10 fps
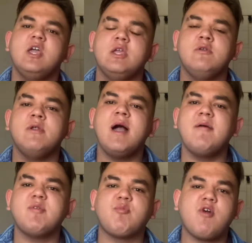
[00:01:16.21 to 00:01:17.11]
You do not
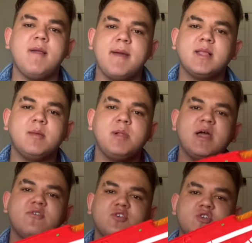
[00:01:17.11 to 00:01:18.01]
have to prime back the
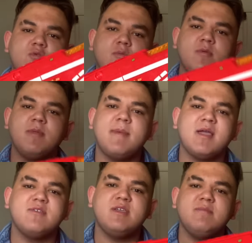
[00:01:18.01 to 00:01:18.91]
blaster to remove the
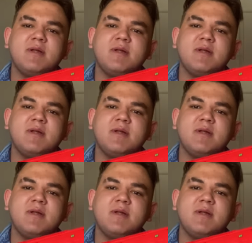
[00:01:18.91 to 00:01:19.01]
magazine,